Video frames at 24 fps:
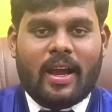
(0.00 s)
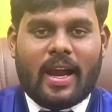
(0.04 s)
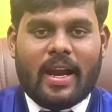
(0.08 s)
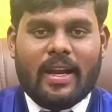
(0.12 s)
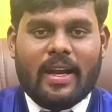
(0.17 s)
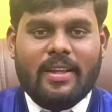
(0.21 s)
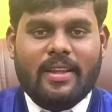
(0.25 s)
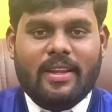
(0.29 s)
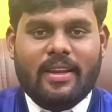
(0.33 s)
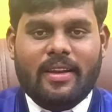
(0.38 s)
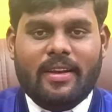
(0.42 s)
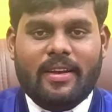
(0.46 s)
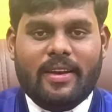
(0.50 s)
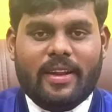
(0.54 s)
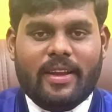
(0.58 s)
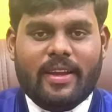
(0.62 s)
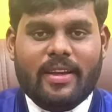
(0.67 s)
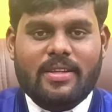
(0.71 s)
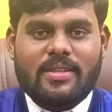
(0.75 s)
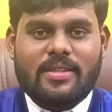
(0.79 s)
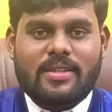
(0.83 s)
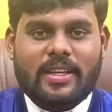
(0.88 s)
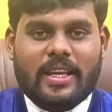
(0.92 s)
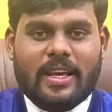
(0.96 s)
and then
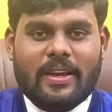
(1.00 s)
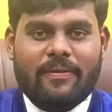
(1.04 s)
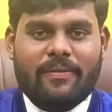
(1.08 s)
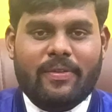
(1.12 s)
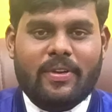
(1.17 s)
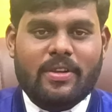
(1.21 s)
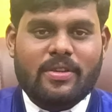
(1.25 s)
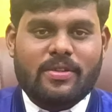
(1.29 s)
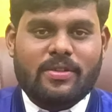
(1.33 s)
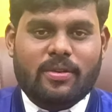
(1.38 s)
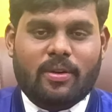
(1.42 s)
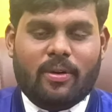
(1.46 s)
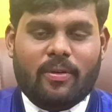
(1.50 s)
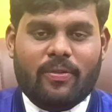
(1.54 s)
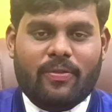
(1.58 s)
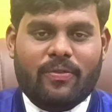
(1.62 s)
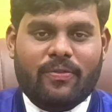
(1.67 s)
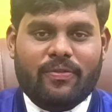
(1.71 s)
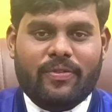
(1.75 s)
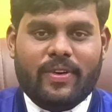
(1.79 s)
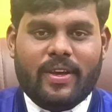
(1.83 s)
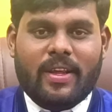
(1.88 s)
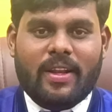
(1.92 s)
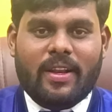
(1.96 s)
next every
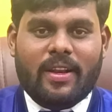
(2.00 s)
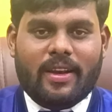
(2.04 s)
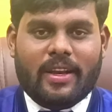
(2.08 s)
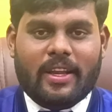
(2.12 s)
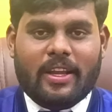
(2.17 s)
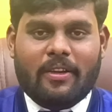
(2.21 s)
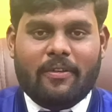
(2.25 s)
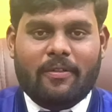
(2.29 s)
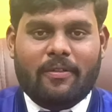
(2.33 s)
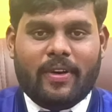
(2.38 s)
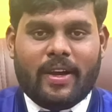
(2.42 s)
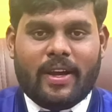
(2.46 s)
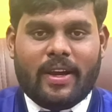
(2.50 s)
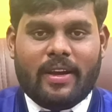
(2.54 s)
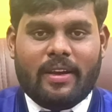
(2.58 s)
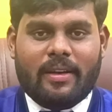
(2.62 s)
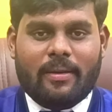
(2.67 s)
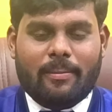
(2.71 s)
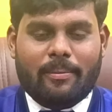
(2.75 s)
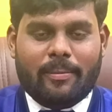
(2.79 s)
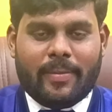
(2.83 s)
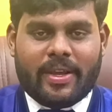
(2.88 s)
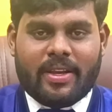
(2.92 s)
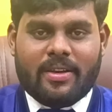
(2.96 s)
software
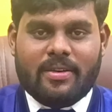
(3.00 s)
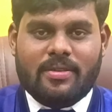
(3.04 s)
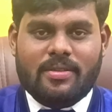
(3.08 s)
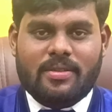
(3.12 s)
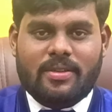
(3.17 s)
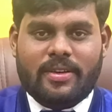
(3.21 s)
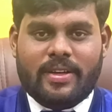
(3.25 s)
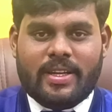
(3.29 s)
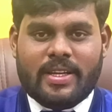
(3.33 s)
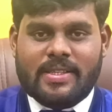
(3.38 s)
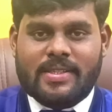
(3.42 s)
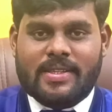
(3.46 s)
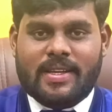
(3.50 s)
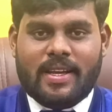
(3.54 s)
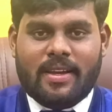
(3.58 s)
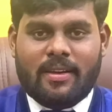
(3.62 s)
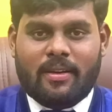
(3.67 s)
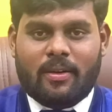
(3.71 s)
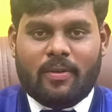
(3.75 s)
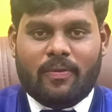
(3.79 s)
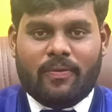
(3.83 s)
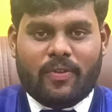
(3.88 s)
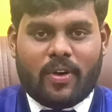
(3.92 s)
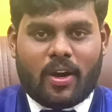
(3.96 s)
required means design
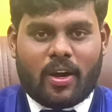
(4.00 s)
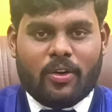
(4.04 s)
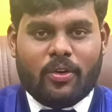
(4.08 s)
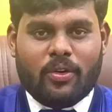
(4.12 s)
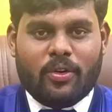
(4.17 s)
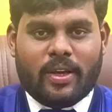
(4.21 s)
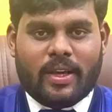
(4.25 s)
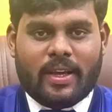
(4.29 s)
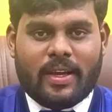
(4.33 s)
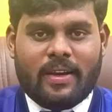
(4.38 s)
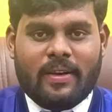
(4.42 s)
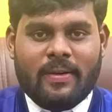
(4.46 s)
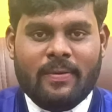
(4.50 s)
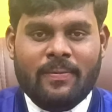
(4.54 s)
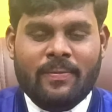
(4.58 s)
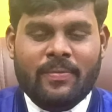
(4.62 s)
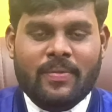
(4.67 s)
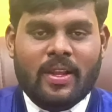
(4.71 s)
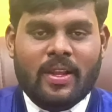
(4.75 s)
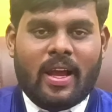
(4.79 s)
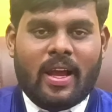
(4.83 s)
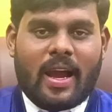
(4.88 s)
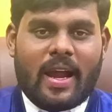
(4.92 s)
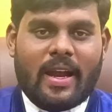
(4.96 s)
of AutoCAD
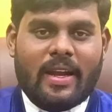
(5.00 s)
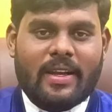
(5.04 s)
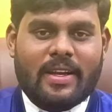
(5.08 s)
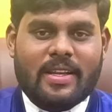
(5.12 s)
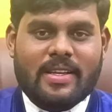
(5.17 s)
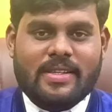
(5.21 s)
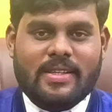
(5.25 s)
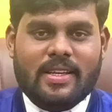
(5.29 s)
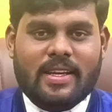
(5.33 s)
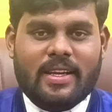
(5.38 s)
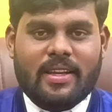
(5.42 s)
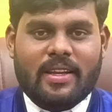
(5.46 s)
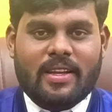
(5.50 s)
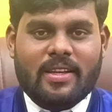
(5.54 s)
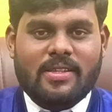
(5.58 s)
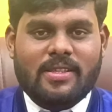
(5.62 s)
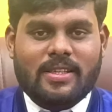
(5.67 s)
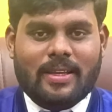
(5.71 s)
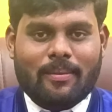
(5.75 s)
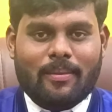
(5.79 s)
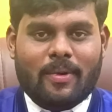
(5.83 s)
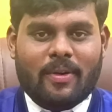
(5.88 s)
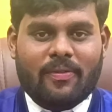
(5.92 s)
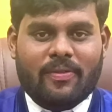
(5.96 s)
and design in
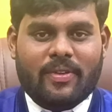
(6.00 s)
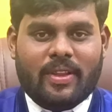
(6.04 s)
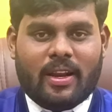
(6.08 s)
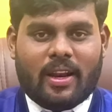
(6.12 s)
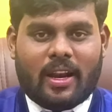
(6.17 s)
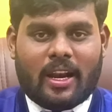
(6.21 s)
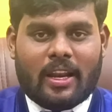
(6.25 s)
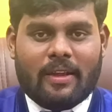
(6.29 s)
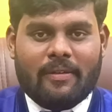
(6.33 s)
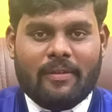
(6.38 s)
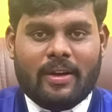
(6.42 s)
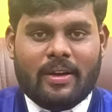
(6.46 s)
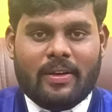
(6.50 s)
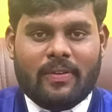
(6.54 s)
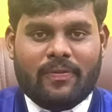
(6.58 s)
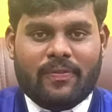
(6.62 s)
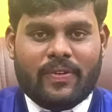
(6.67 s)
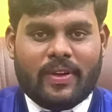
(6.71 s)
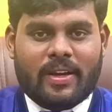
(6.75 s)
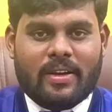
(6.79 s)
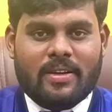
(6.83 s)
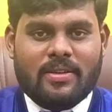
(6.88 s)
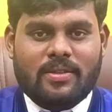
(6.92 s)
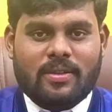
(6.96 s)
some of the relevant
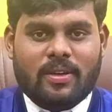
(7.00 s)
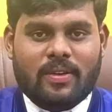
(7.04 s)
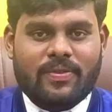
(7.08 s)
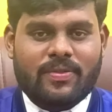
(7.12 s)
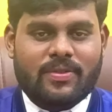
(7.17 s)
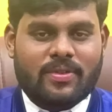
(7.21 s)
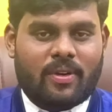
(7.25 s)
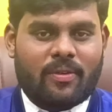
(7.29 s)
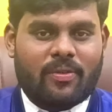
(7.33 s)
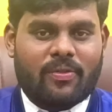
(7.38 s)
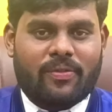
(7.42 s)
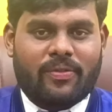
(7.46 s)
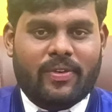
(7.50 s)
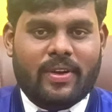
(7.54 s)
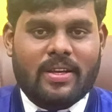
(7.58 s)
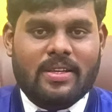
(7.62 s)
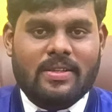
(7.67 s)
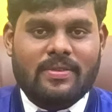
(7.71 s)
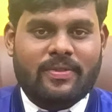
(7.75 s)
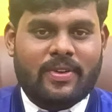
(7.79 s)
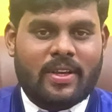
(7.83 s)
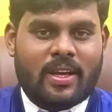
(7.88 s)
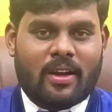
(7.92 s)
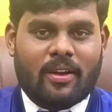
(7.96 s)
fields of
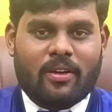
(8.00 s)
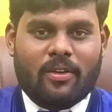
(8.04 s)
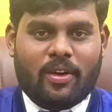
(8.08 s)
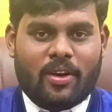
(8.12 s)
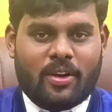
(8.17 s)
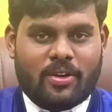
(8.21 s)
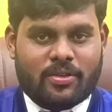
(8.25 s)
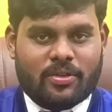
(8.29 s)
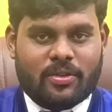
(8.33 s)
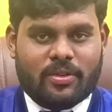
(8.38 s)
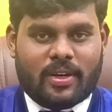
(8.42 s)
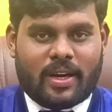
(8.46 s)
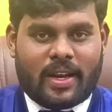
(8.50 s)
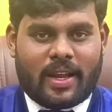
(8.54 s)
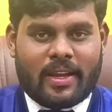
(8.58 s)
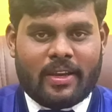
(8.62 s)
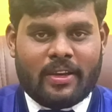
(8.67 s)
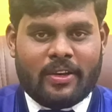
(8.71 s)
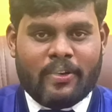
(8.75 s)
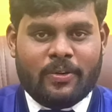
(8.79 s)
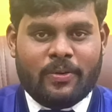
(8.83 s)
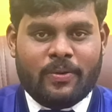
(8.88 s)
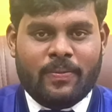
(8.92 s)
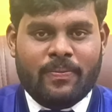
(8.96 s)
softwares we are going to
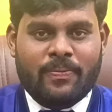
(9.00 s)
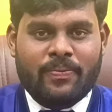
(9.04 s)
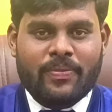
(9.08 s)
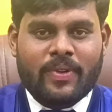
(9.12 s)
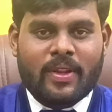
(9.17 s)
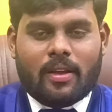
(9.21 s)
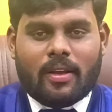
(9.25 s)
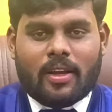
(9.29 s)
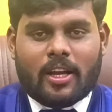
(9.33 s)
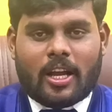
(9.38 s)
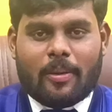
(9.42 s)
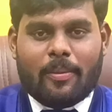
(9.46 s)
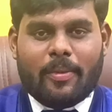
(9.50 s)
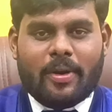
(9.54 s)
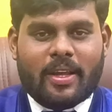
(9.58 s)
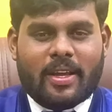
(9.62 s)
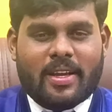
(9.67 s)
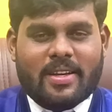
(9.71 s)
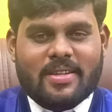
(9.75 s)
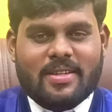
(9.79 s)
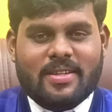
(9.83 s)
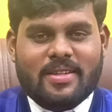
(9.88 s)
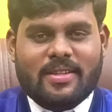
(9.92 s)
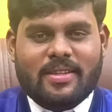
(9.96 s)
train you,
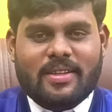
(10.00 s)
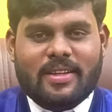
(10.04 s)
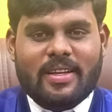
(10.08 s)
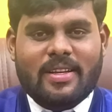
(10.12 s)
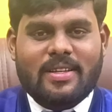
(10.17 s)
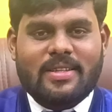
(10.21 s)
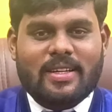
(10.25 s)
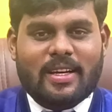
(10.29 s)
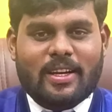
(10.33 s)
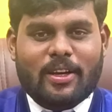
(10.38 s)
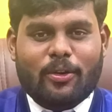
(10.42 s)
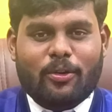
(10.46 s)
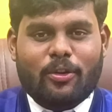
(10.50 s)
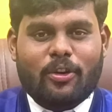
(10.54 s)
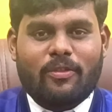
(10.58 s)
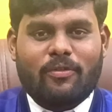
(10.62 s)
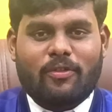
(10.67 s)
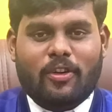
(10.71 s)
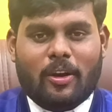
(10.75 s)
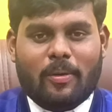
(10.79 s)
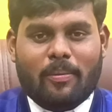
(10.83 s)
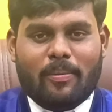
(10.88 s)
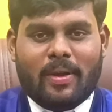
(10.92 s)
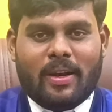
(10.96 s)
communication skills and good
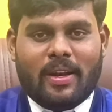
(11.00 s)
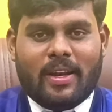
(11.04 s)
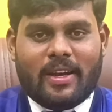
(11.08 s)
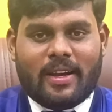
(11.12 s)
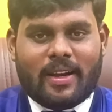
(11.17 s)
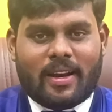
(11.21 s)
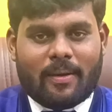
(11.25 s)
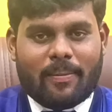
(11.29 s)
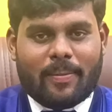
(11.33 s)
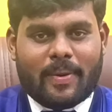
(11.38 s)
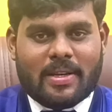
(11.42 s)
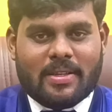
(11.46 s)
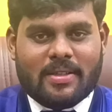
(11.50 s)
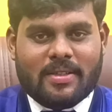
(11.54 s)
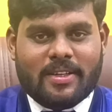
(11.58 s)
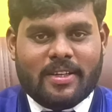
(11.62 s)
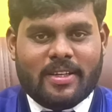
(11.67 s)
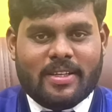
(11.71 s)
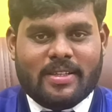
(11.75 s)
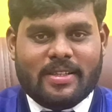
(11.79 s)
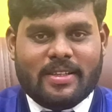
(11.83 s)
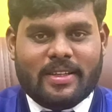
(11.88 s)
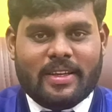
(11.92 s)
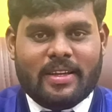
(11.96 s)
verbal
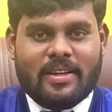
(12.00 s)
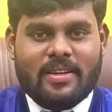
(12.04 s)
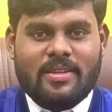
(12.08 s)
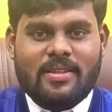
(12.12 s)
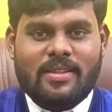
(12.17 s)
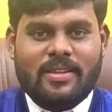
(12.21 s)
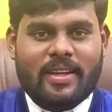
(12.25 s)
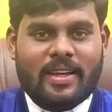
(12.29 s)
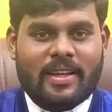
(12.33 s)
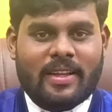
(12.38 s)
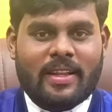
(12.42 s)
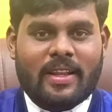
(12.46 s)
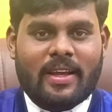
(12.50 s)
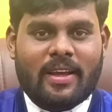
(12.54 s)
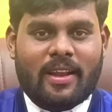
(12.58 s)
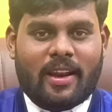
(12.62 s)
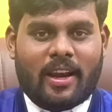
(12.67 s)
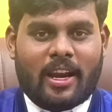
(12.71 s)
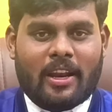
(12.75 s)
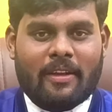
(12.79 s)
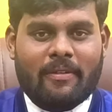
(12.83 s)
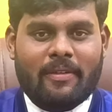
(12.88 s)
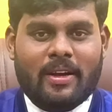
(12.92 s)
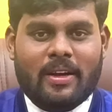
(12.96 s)
interpersonal skills in
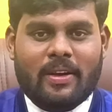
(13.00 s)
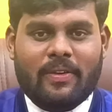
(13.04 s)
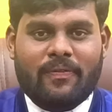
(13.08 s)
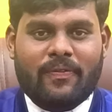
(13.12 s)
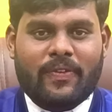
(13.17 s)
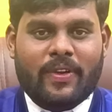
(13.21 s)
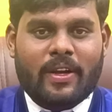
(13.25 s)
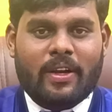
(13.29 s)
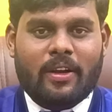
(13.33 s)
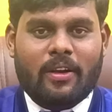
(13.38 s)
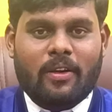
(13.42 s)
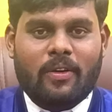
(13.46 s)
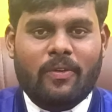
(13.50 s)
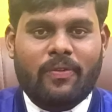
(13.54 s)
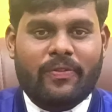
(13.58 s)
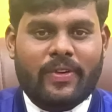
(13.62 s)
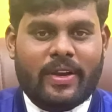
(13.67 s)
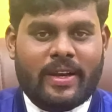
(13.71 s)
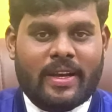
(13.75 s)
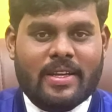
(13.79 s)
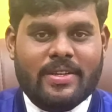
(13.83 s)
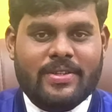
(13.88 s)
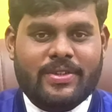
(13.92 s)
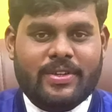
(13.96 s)
the relevant field of
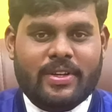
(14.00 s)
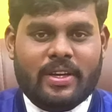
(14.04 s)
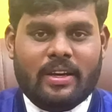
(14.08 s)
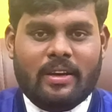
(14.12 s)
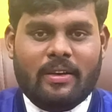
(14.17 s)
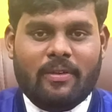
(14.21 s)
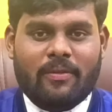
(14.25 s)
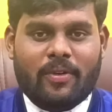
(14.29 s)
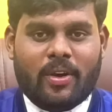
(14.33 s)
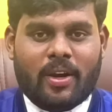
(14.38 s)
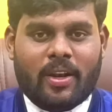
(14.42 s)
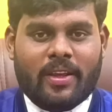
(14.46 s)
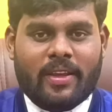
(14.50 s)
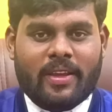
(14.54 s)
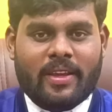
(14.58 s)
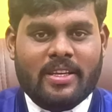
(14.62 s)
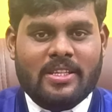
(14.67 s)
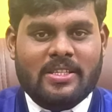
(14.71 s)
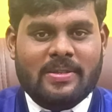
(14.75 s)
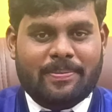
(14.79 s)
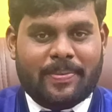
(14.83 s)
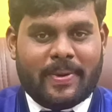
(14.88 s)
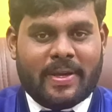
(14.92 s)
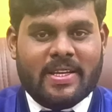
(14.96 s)
industrial
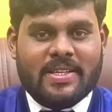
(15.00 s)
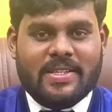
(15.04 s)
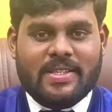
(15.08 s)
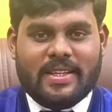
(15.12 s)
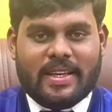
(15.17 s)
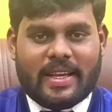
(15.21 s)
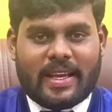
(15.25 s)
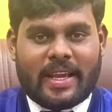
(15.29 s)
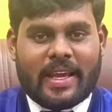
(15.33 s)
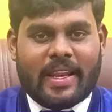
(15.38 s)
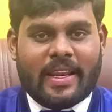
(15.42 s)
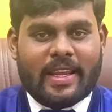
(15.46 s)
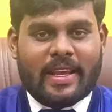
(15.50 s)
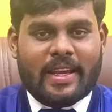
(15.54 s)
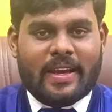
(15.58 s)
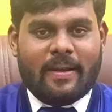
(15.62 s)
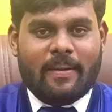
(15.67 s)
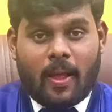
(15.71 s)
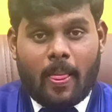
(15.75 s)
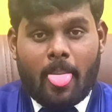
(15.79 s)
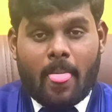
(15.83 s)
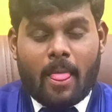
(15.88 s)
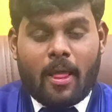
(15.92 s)
working space area,